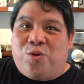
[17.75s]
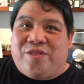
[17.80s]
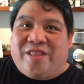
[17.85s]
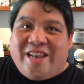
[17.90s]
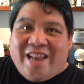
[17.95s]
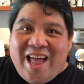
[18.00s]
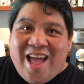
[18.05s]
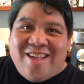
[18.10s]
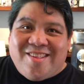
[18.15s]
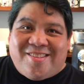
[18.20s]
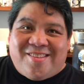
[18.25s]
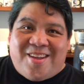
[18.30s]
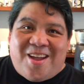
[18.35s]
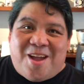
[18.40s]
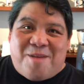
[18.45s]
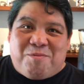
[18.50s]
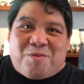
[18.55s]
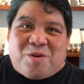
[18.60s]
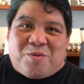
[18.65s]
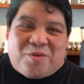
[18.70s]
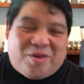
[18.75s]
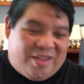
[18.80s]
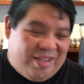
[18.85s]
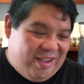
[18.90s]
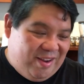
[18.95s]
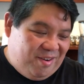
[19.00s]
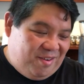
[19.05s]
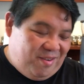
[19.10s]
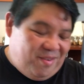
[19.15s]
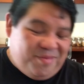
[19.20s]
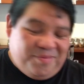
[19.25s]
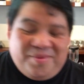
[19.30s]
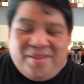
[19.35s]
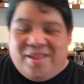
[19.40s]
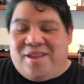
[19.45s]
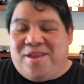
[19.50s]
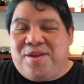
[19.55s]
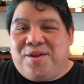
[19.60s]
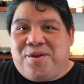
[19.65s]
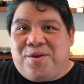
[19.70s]
the last time we were here,
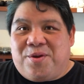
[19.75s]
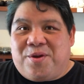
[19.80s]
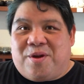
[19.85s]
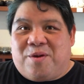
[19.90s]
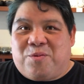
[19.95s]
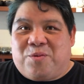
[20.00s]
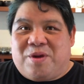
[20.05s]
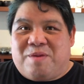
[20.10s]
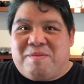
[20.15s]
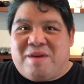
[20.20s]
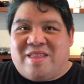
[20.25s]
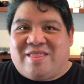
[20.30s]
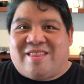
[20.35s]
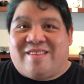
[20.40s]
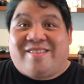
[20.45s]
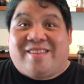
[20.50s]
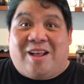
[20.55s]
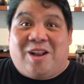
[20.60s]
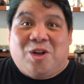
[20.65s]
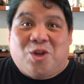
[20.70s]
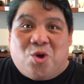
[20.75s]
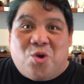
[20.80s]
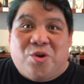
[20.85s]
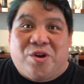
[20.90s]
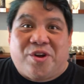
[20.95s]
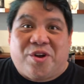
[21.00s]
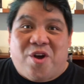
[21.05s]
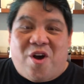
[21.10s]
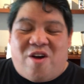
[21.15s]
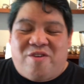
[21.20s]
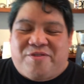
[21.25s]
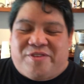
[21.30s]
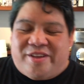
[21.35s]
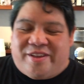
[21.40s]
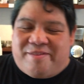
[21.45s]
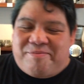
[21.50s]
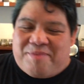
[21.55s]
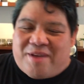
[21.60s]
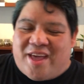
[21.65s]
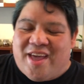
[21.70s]
we made the Dalgona
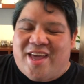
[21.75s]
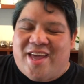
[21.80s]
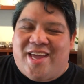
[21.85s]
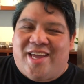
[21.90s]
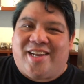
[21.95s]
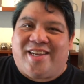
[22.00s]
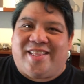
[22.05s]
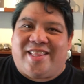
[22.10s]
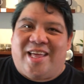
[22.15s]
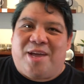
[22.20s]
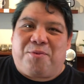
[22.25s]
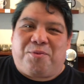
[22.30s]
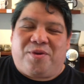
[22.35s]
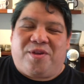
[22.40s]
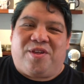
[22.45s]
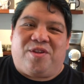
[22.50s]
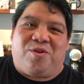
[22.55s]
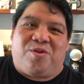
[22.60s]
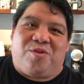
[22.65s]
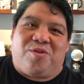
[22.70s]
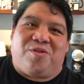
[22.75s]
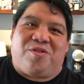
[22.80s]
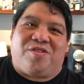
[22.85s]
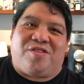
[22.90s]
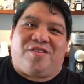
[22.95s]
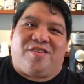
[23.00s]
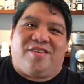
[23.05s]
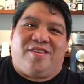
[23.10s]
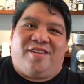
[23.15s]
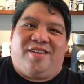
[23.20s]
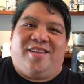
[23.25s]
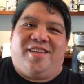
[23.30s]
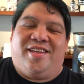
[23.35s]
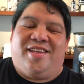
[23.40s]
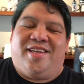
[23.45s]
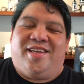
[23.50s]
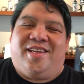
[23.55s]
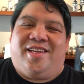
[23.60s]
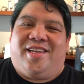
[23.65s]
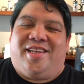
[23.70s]
Coffee, and that we used
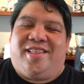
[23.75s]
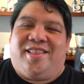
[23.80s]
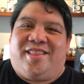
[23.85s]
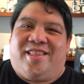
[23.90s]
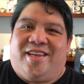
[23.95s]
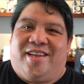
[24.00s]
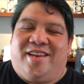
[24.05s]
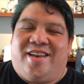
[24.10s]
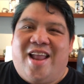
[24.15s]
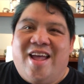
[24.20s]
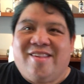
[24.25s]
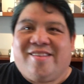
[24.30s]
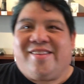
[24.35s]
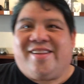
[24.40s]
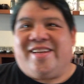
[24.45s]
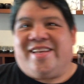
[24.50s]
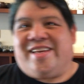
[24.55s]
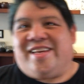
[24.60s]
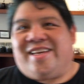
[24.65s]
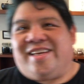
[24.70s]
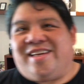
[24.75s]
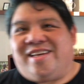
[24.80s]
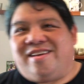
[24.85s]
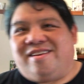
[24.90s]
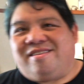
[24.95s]
the Nestle